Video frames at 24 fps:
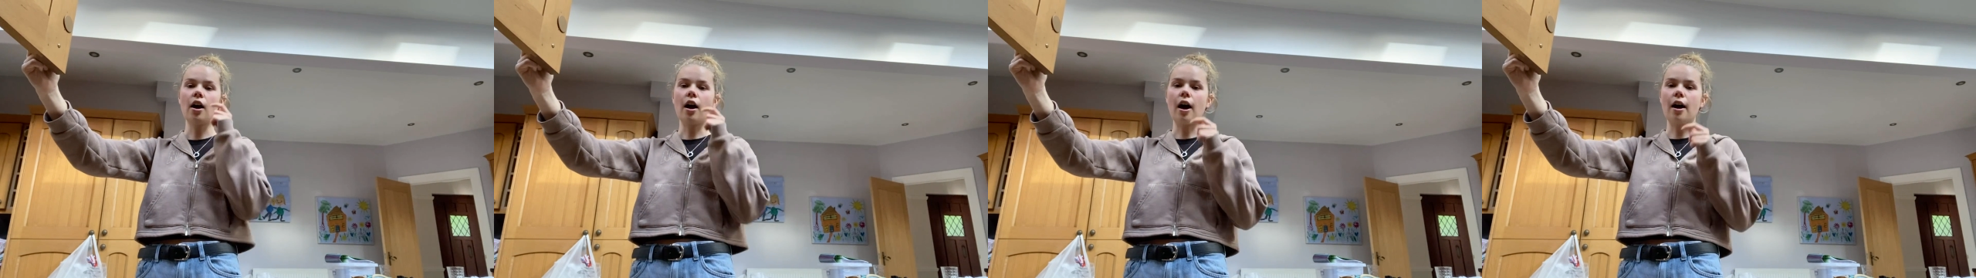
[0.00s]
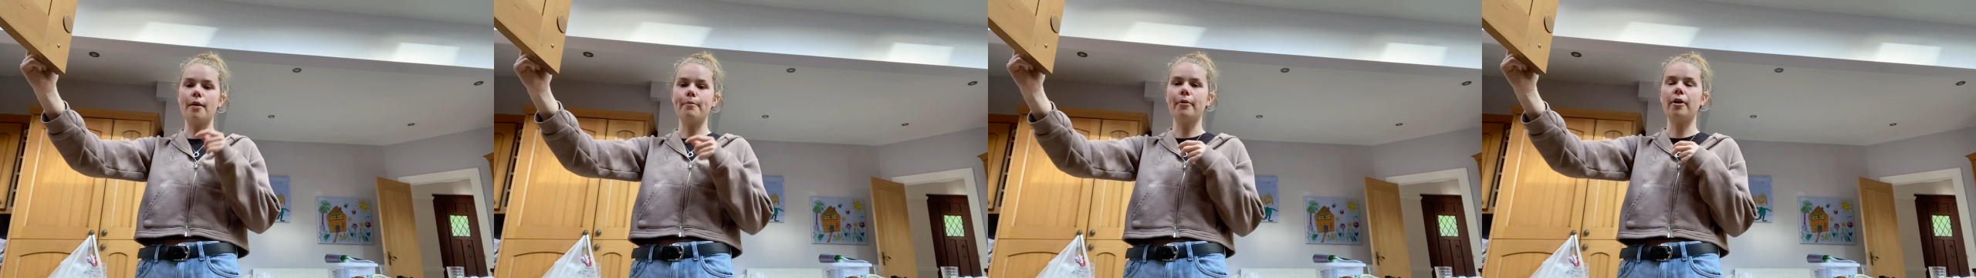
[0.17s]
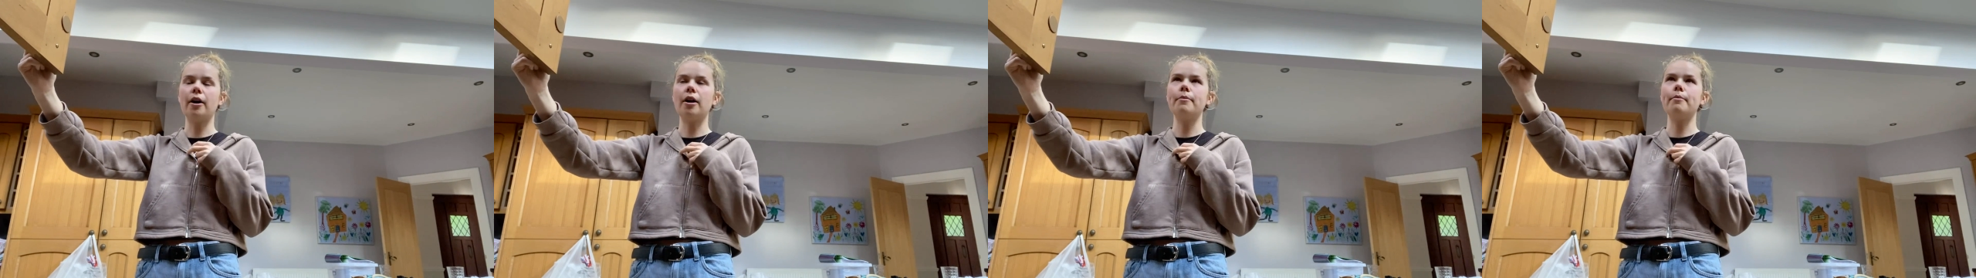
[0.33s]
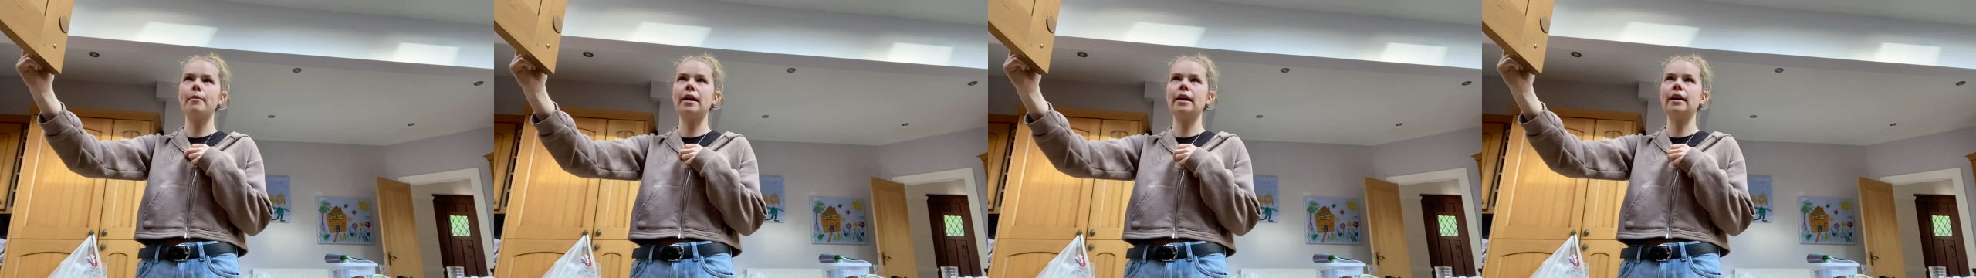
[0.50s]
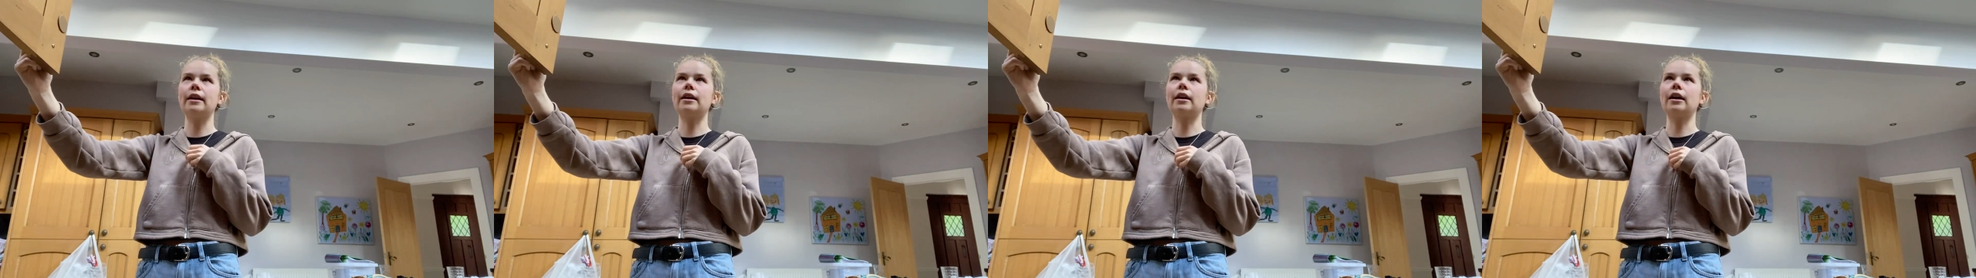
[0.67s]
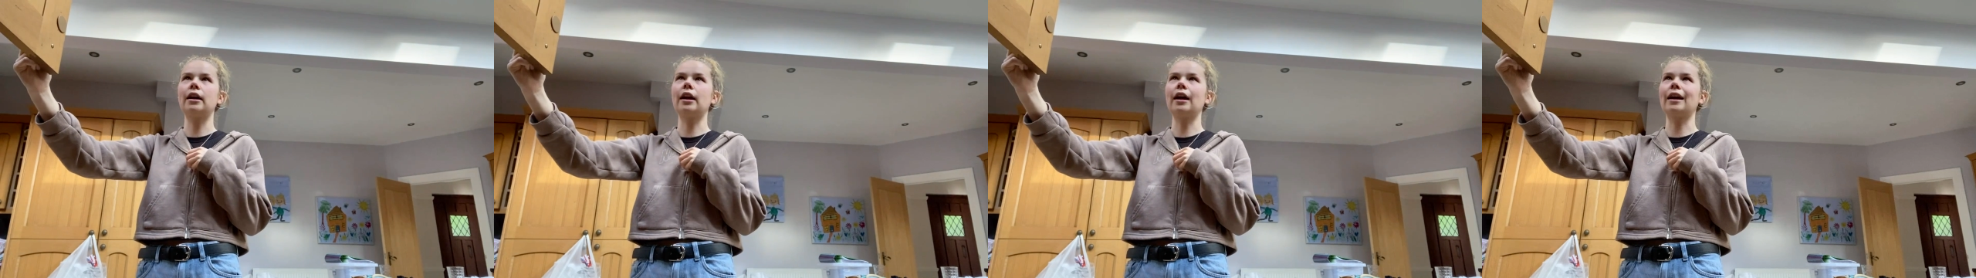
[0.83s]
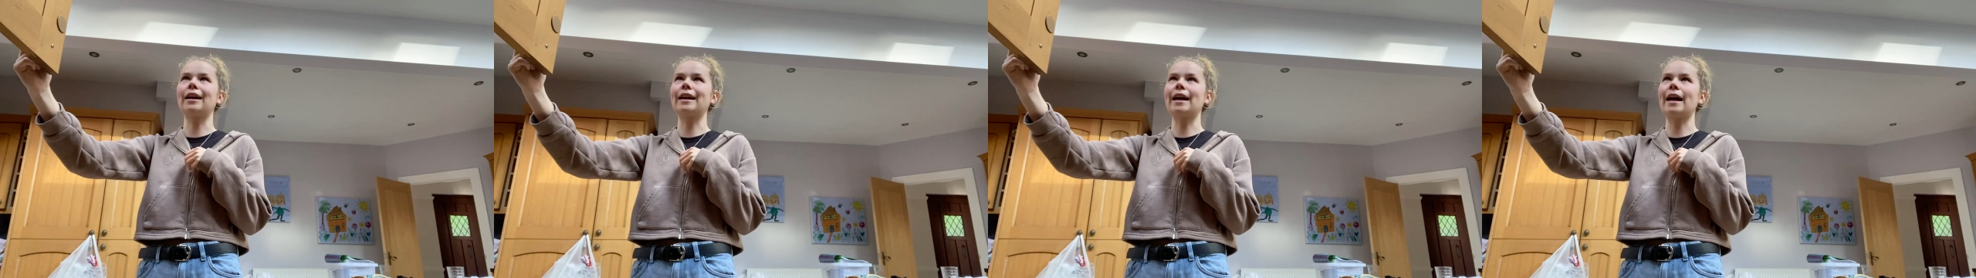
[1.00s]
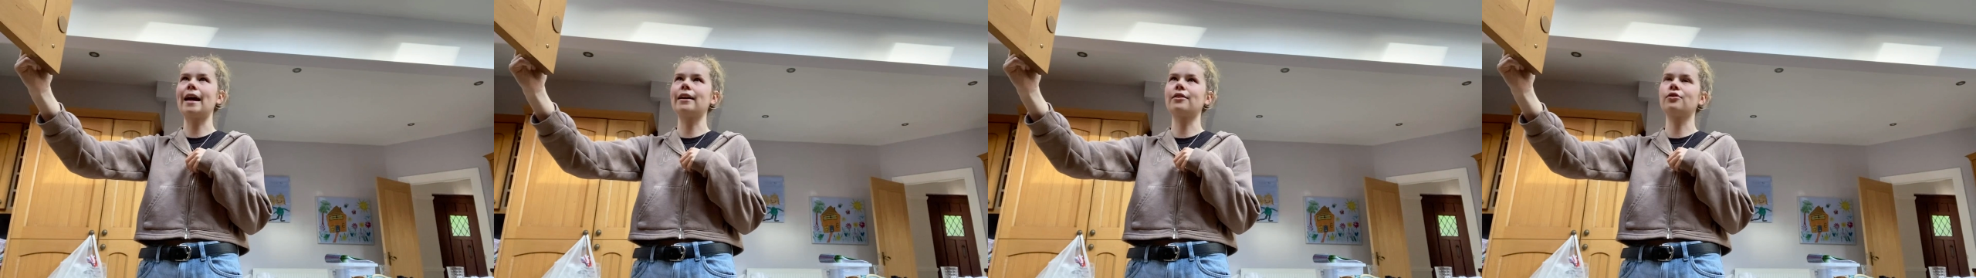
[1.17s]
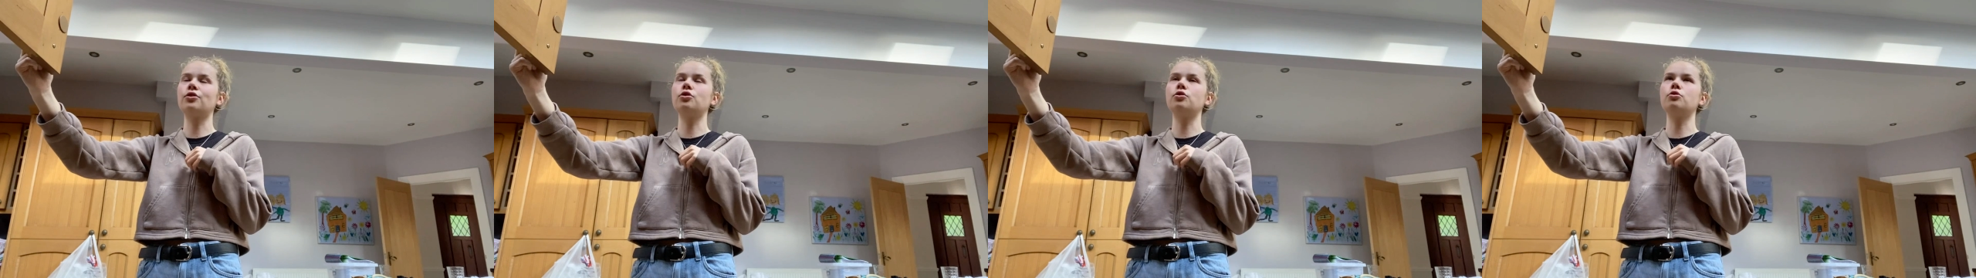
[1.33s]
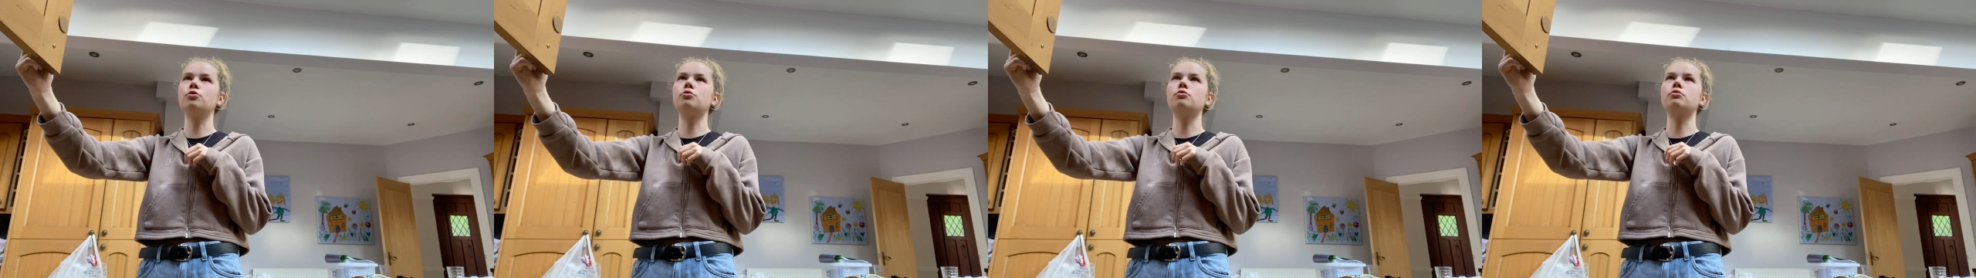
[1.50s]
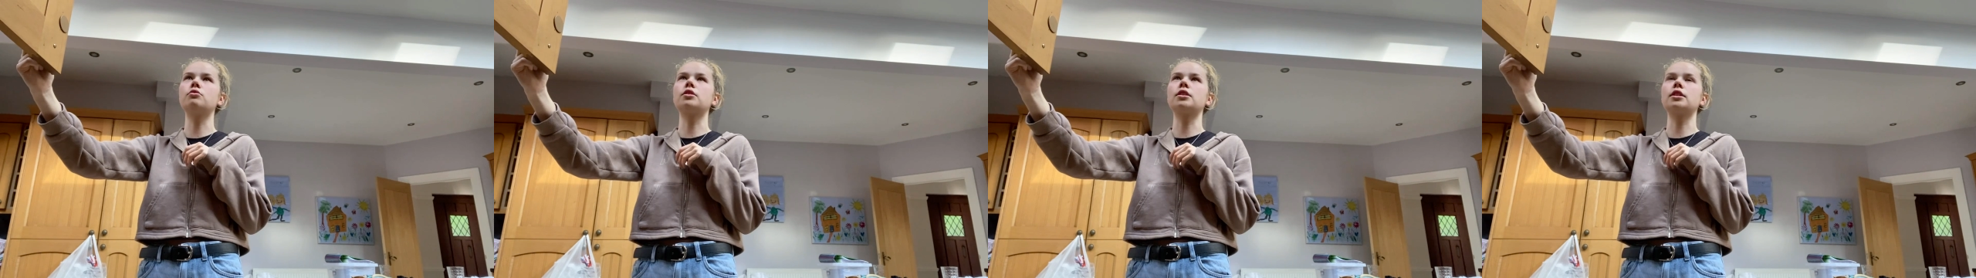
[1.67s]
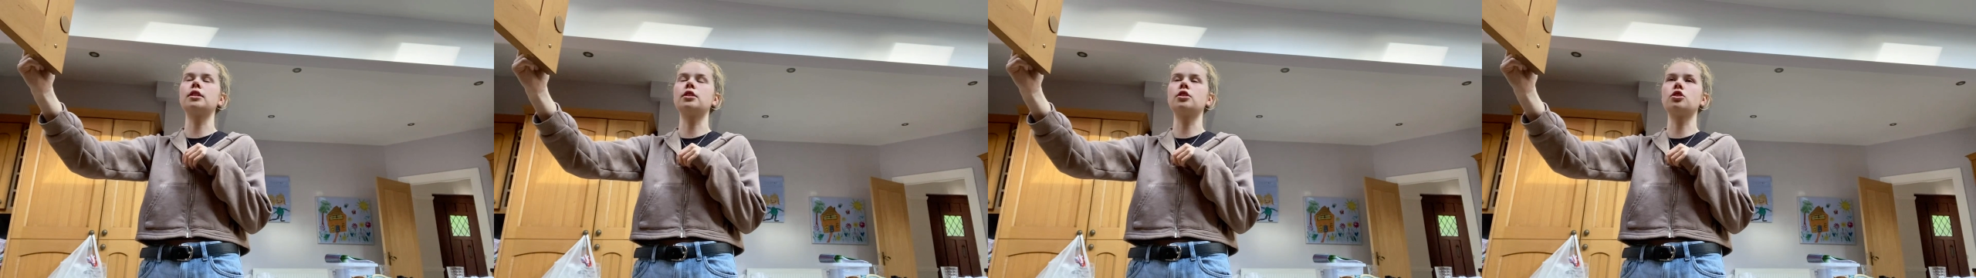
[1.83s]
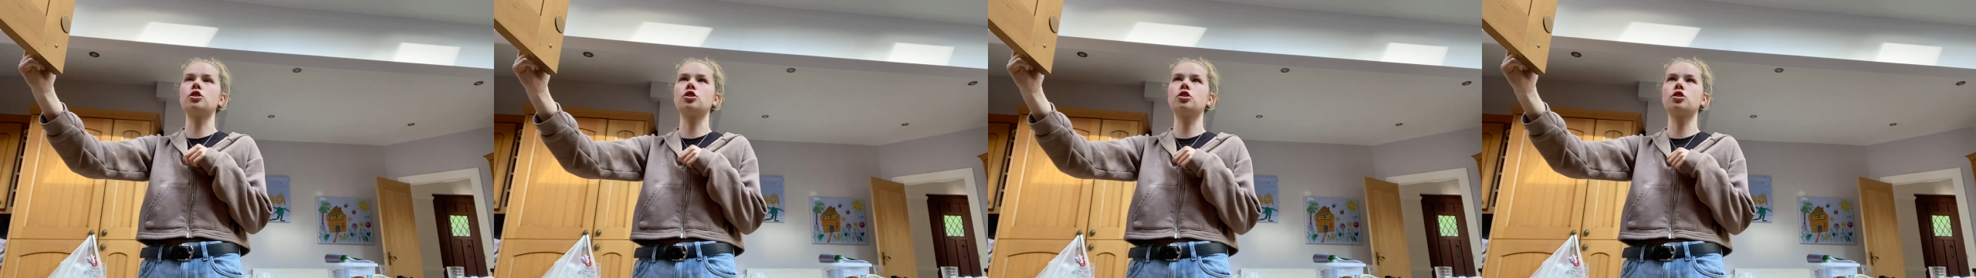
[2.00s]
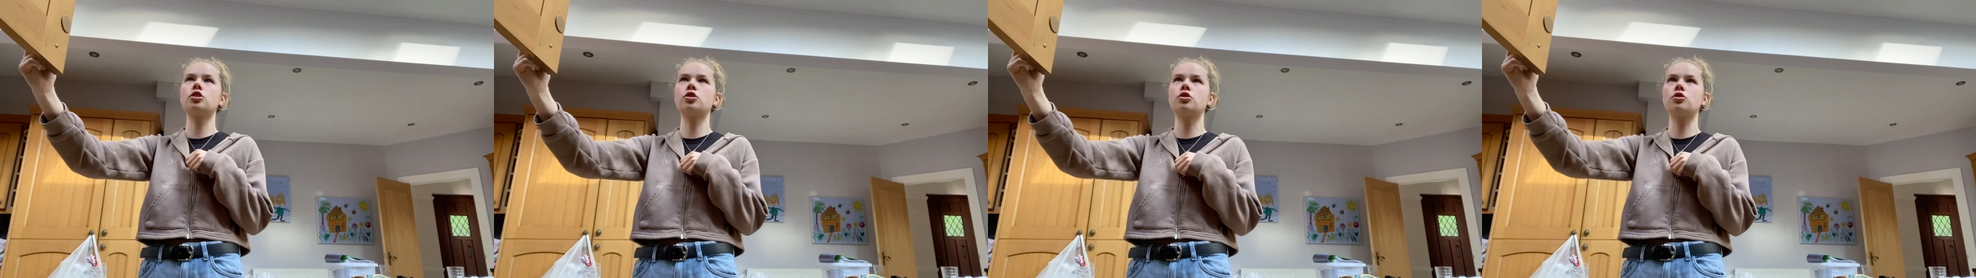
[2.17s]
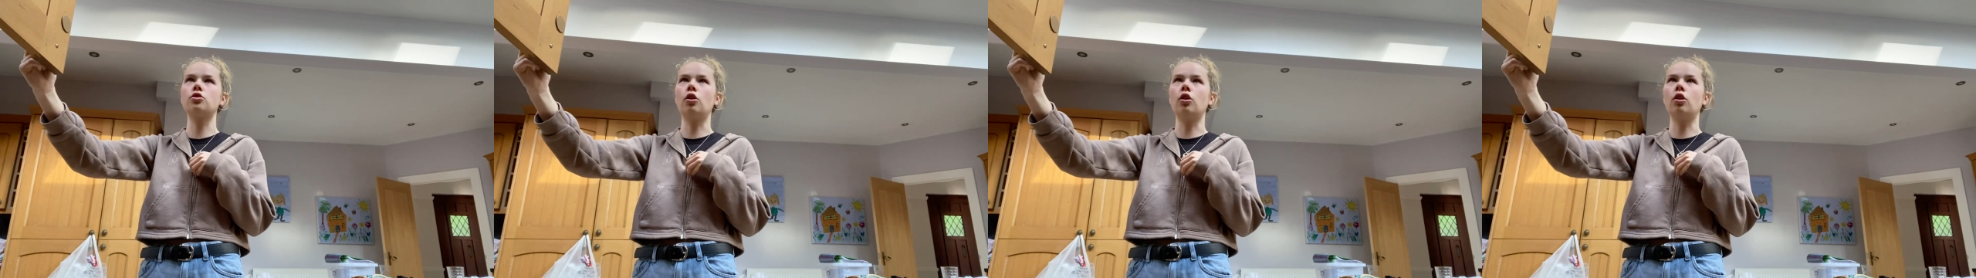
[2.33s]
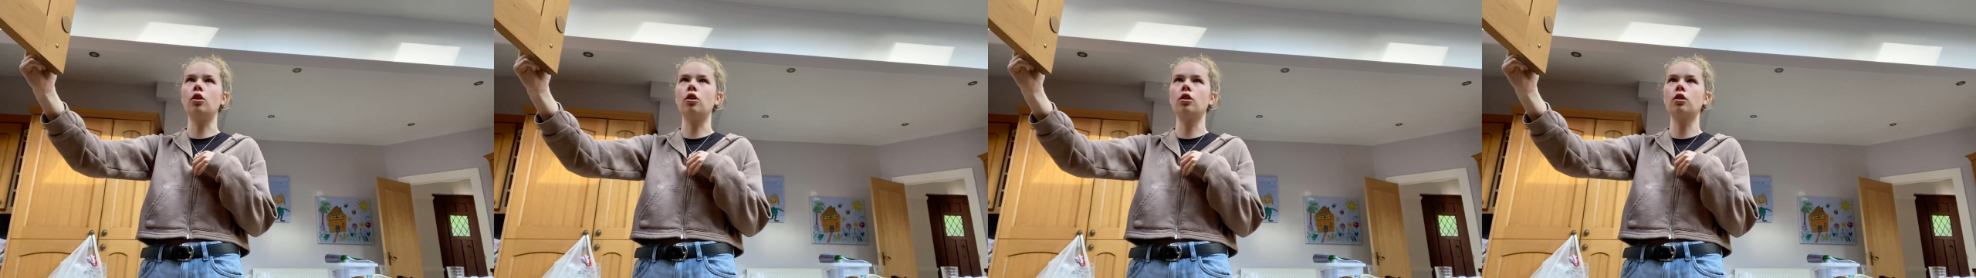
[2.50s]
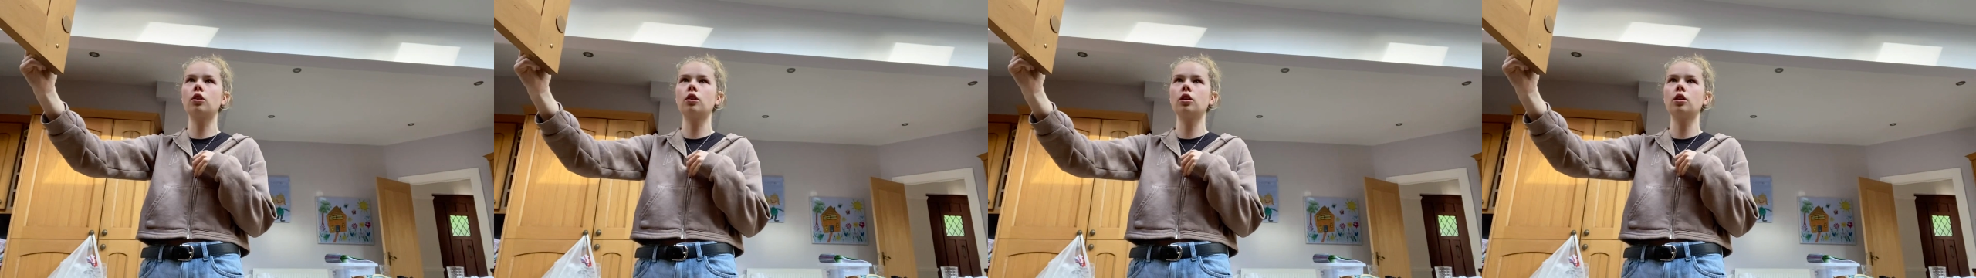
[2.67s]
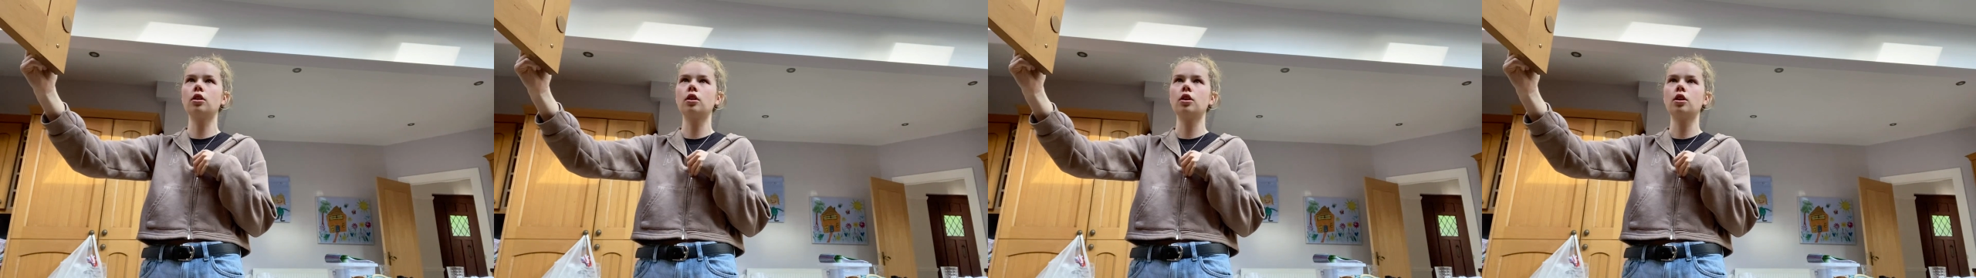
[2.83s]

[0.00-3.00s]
I might make like egg noodles in a stock,